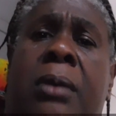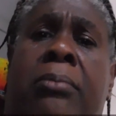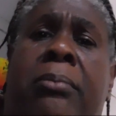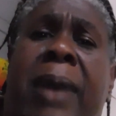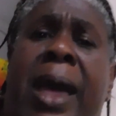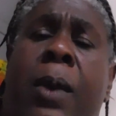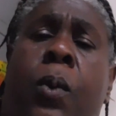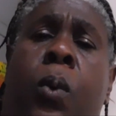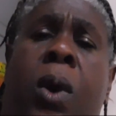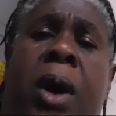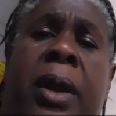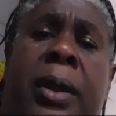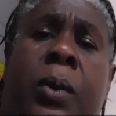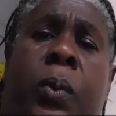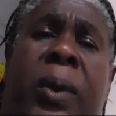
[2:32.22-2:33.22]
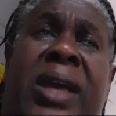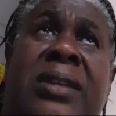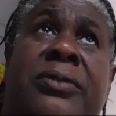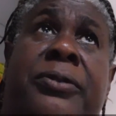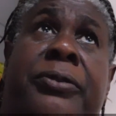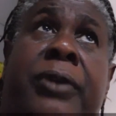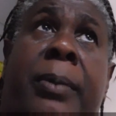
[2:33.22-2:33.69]
My water
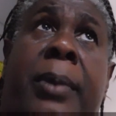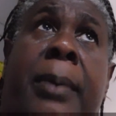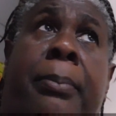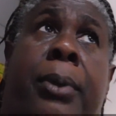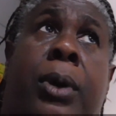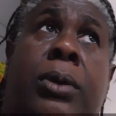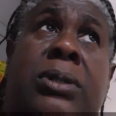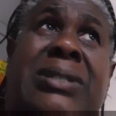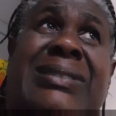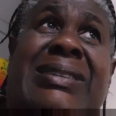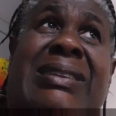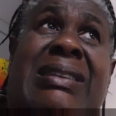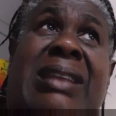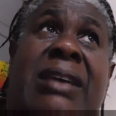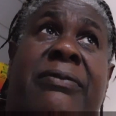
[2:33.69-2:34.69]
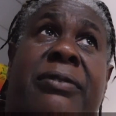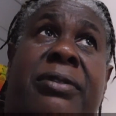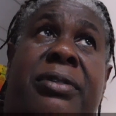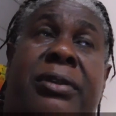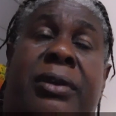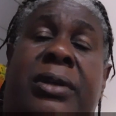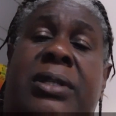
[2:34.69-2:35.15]
went from about
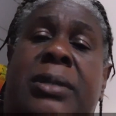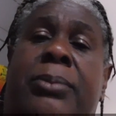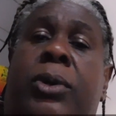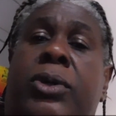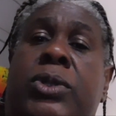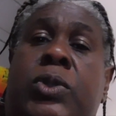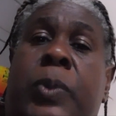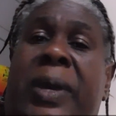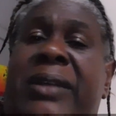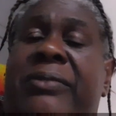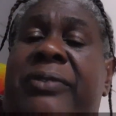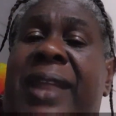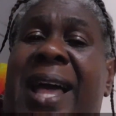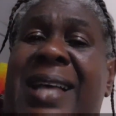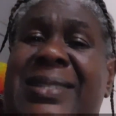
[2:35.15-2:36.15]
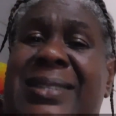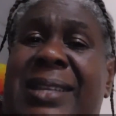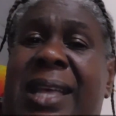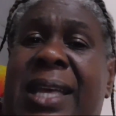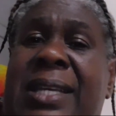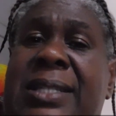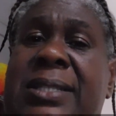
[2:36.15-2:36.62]
11:30, about 12 last
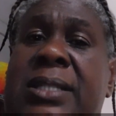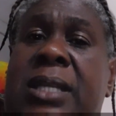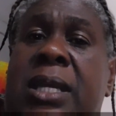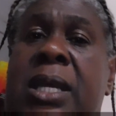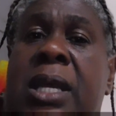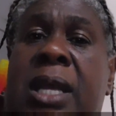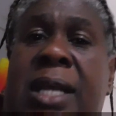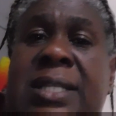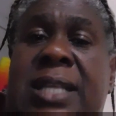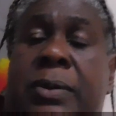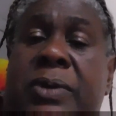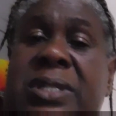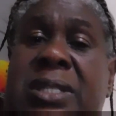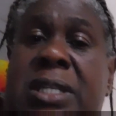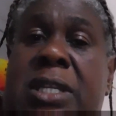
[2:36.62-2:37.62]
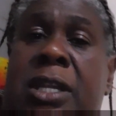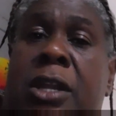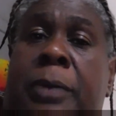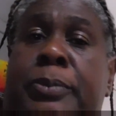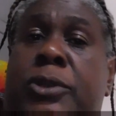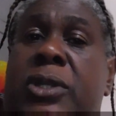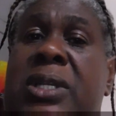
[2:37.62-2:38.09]
night. Because I was sitting
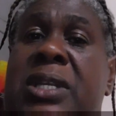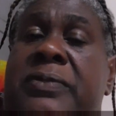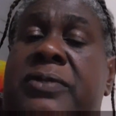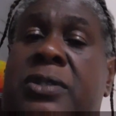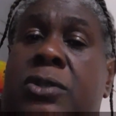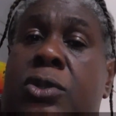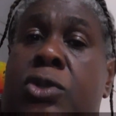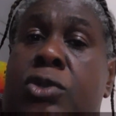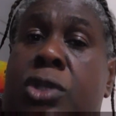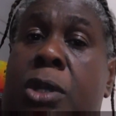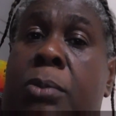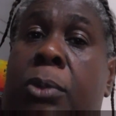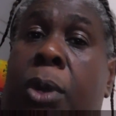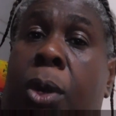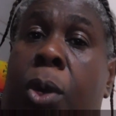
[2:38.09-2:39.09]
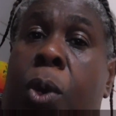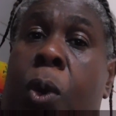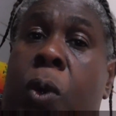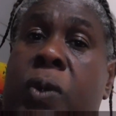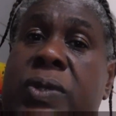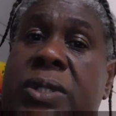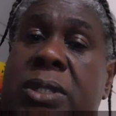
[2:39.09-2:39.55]
up to leave to do some
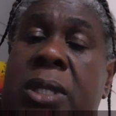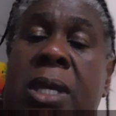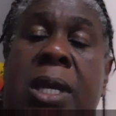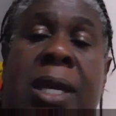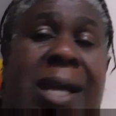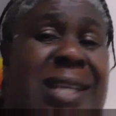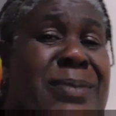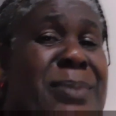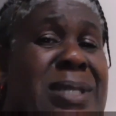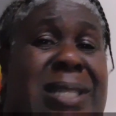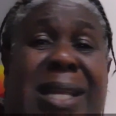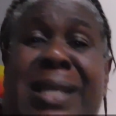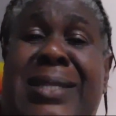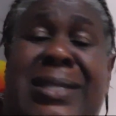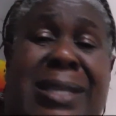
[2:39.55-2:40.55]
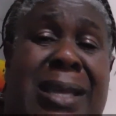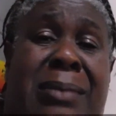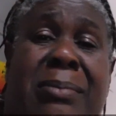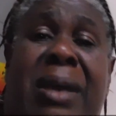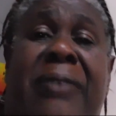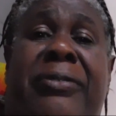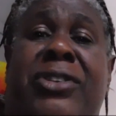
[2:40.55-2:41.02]
clothes. Because my tell you say, I
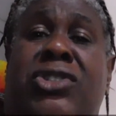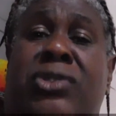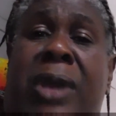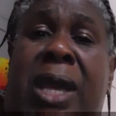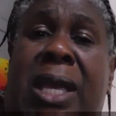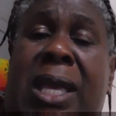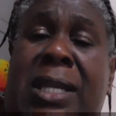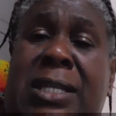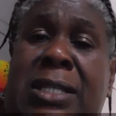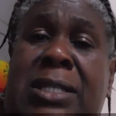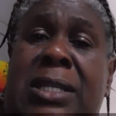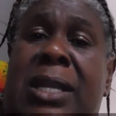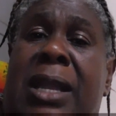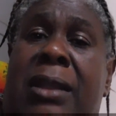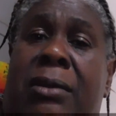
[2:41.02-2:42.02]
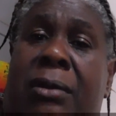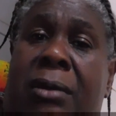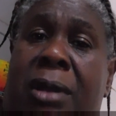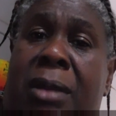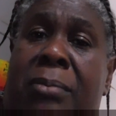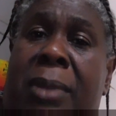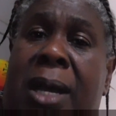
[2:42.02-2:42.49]
have to try and get it in at the
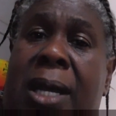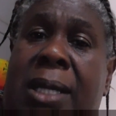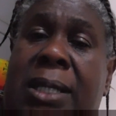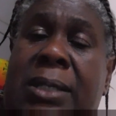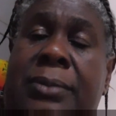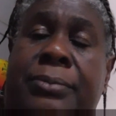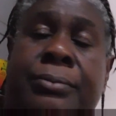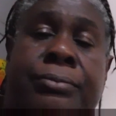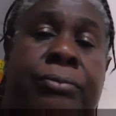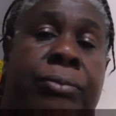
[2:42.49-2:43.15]
early morning.